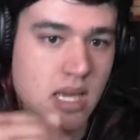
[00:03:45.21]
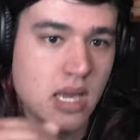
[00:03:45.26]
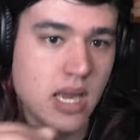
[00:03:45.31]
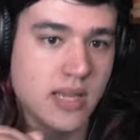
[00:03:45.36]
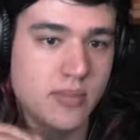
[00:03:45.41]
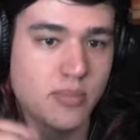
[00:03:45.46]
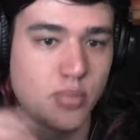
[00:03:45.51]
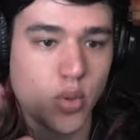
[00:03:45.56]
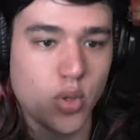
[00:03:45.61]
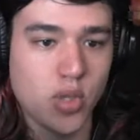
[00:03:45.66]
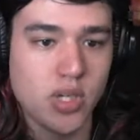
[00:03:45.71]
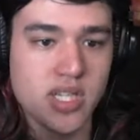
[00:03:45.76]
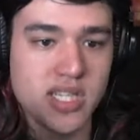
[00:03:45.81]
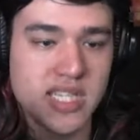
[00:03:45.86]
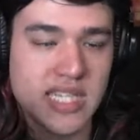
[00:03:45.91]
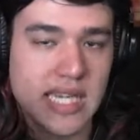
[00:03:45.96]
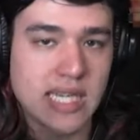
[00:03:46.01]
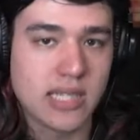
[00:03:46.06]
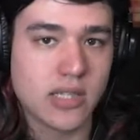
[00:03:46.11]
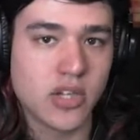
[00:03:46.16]
I bought and
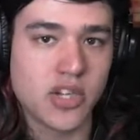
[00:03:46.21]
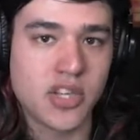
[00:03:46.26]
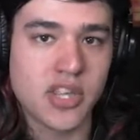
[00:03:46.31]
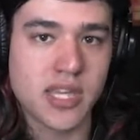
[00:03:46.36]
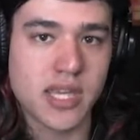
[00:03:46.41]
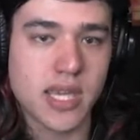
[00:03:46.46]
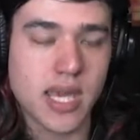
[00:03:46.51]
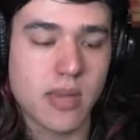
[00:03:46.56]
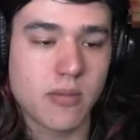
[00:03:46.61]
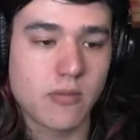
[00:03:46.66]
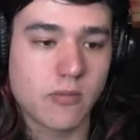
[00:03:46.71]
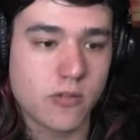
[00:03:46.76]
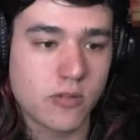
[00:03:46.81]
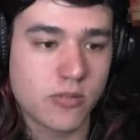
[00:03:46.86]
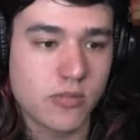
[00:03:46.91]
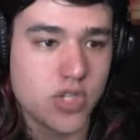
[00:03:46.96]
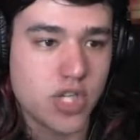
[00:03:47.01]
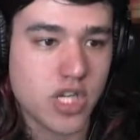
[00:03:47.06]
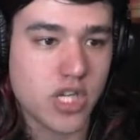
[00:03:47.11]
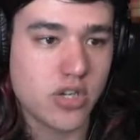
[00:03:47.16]
downloaded the game
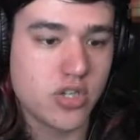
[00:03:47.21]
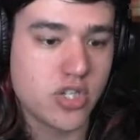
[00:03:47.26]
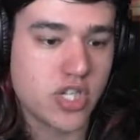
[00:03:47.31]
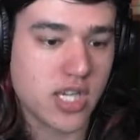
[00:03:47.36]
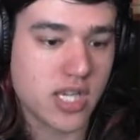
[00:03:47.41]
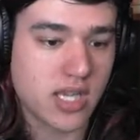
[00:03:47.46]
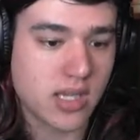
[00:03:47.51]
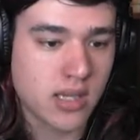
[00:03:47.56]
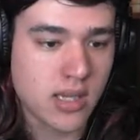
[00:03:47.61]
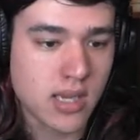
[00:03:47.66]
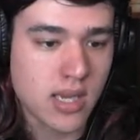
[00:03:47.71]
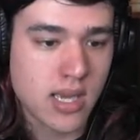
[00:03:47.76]
from GOG